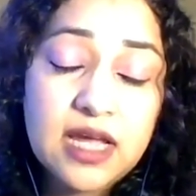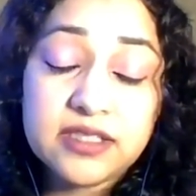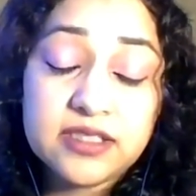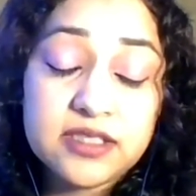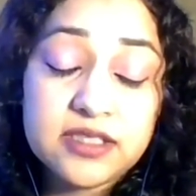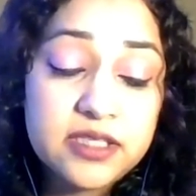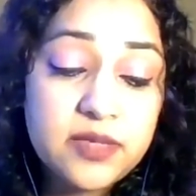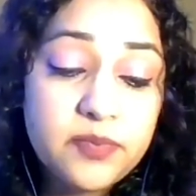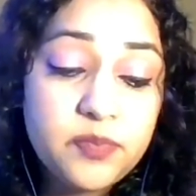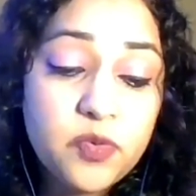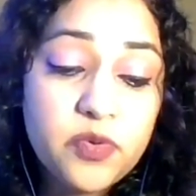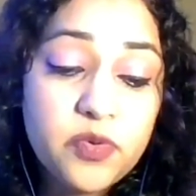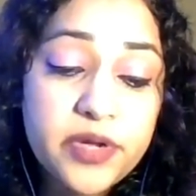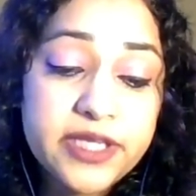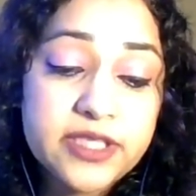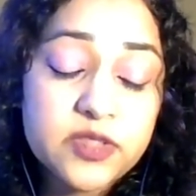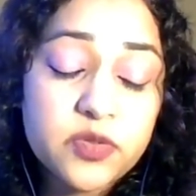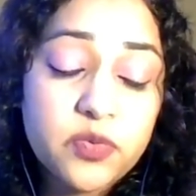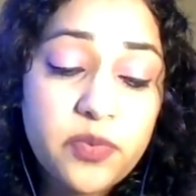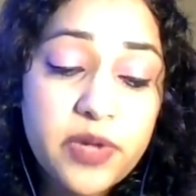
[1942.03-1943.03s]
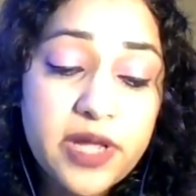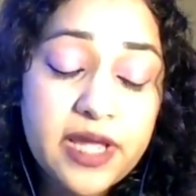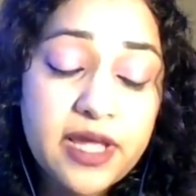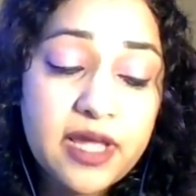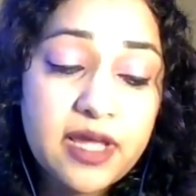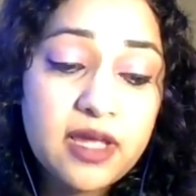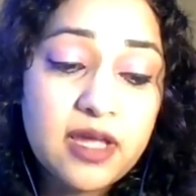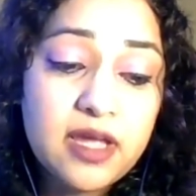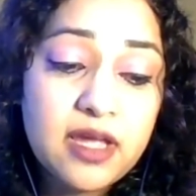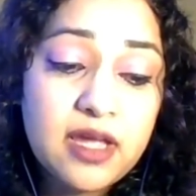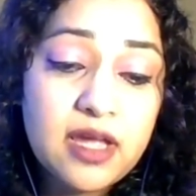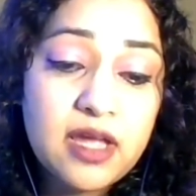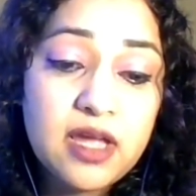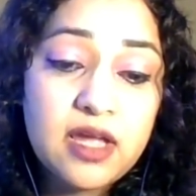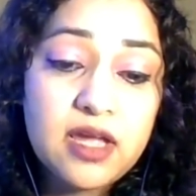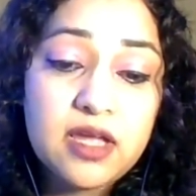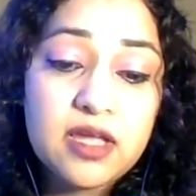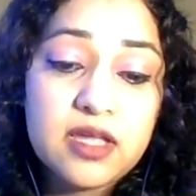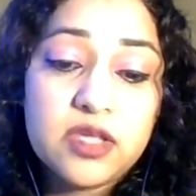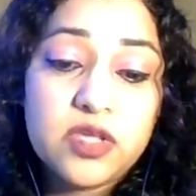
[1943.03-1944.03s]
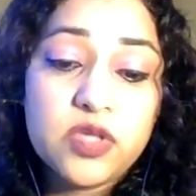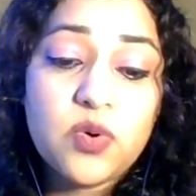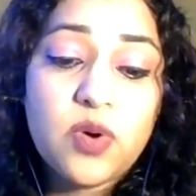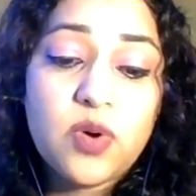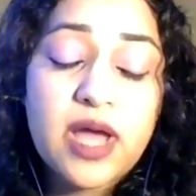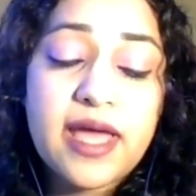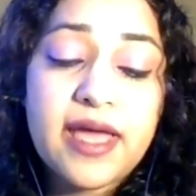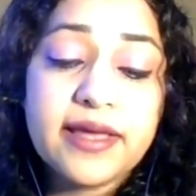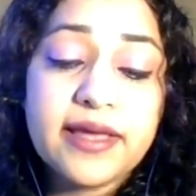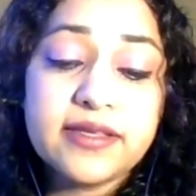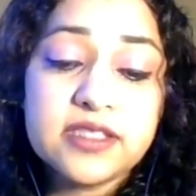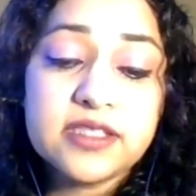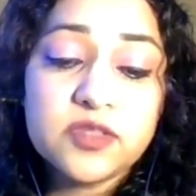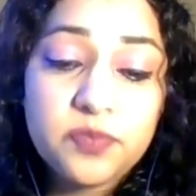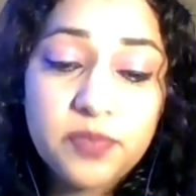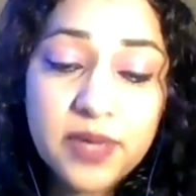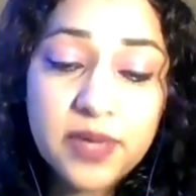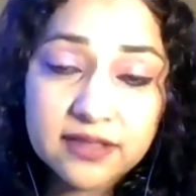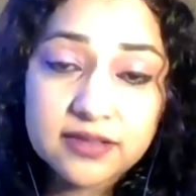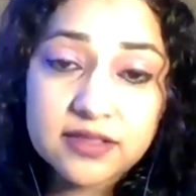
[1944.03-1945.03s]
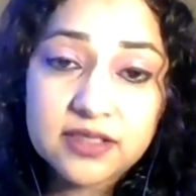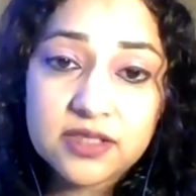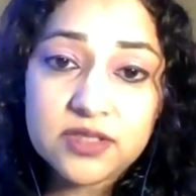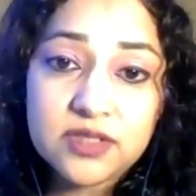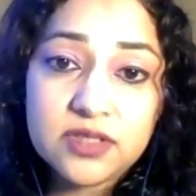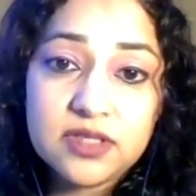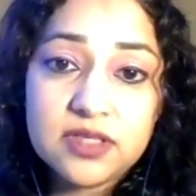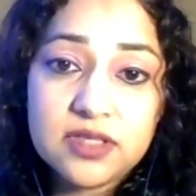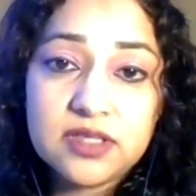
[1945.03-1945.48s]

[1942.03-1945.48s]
to the point where you are expected,